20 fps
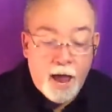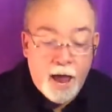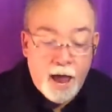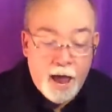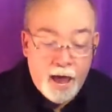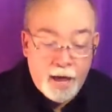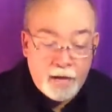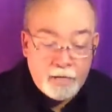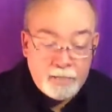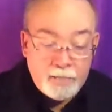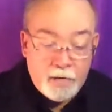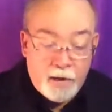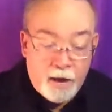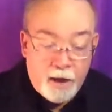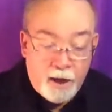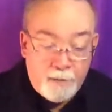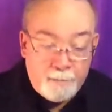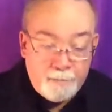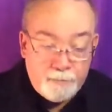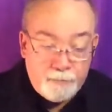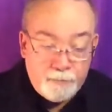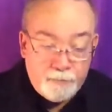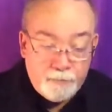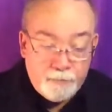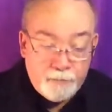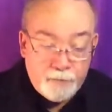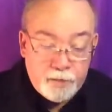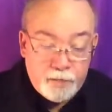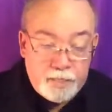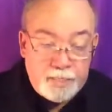And
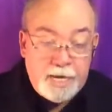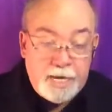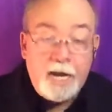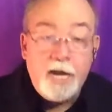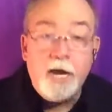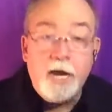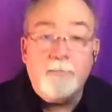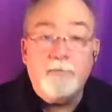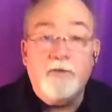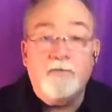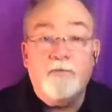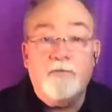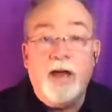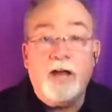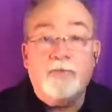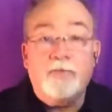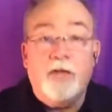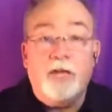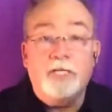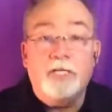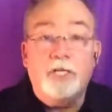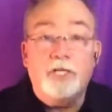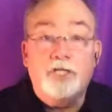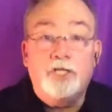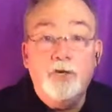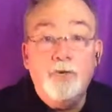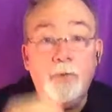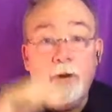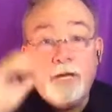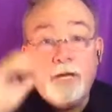setting up the fact that
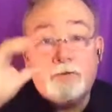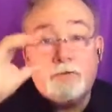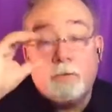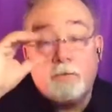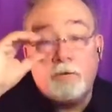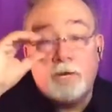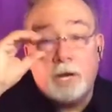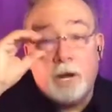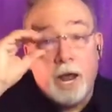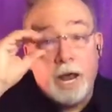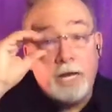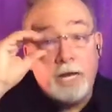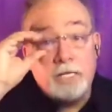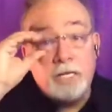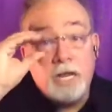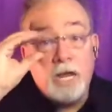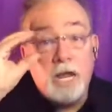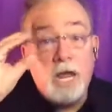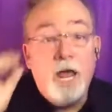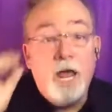2 weeks from tonight,